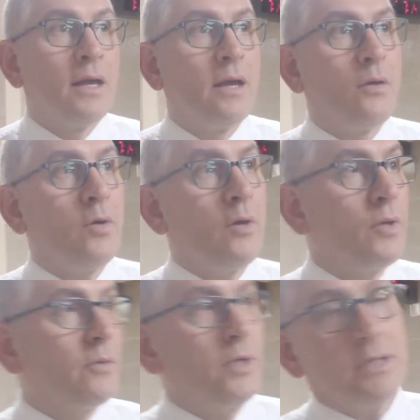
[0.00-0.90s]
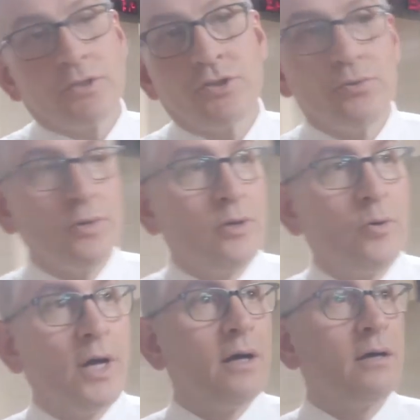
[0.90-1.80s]
Well, we didn't shoot real
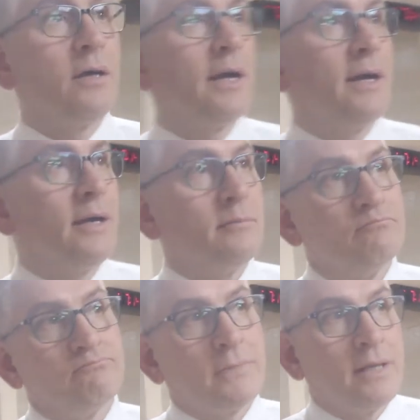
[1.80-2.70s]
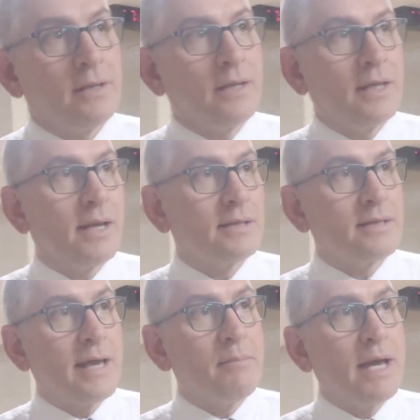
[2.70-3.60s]
well. They kind of
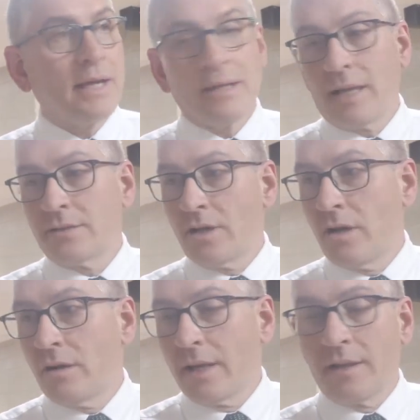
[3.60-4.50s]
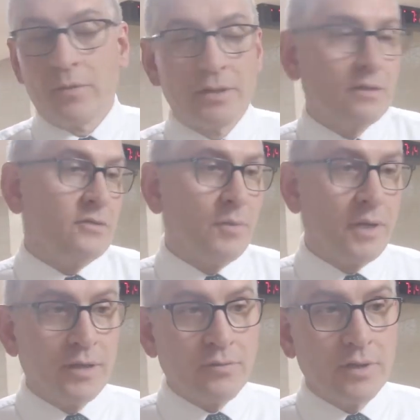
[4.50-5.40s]
sat back in that zone. I thought we took too
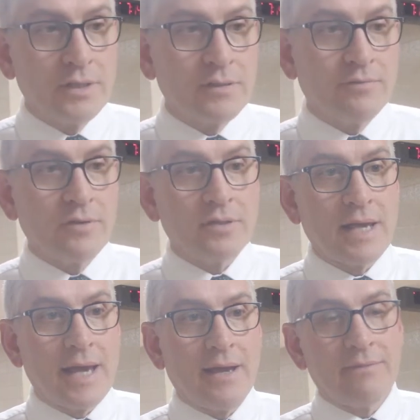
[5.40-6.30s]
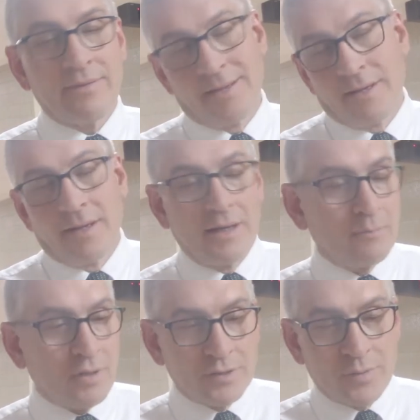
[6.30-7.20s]
many threes the first half, and
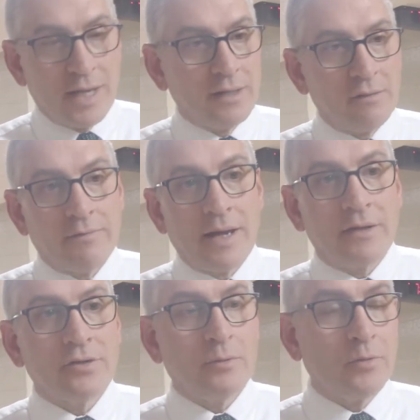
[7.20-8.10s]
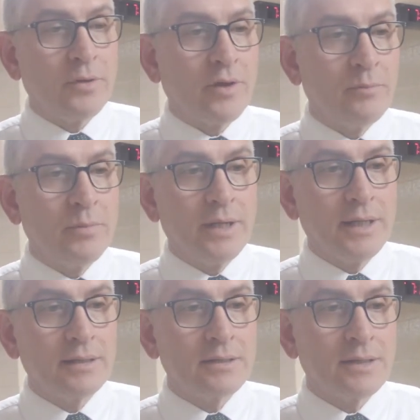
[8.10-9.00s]
plus we got in a little foul trouble with our
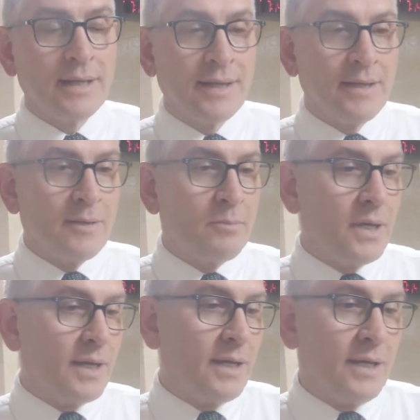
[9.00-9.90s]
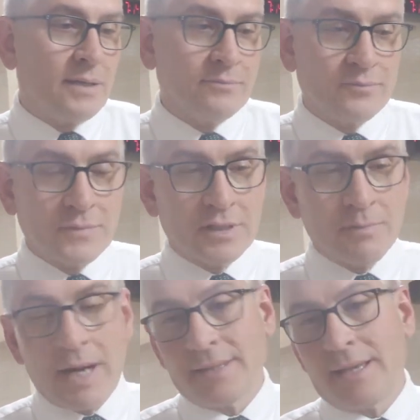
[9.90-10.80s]
bigs. But
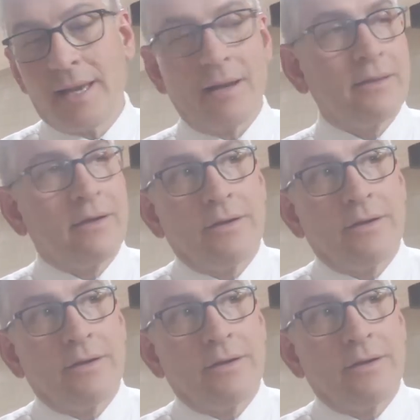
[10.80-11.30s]
despite that, I thought our